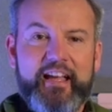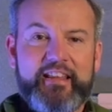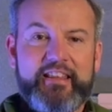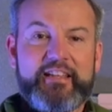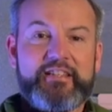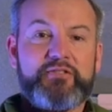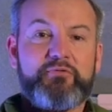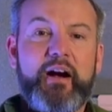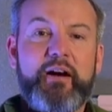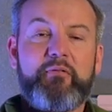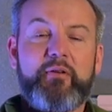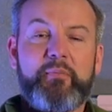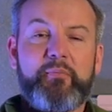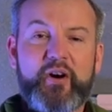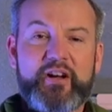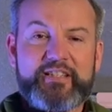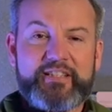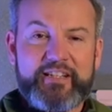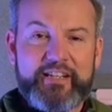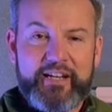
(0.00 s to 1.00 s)
This is why we're
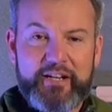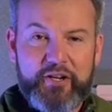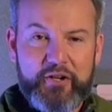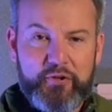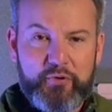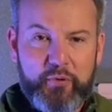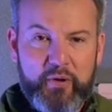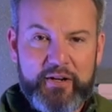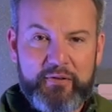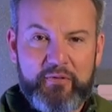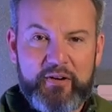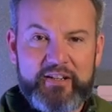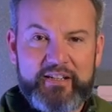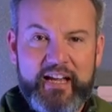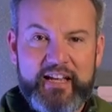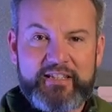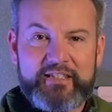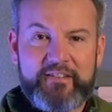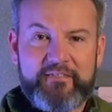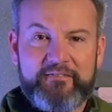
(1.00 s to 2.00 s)
pressing into 21
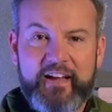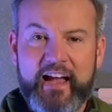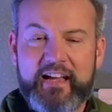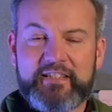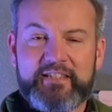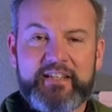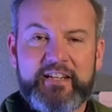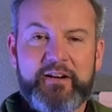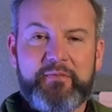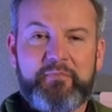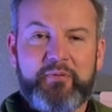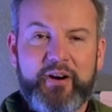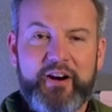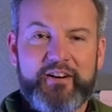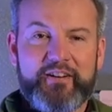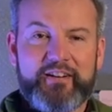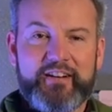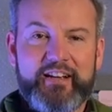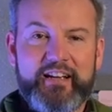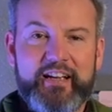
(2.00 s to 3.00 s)
days of fasting and
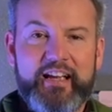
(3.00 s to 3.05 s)
prayer.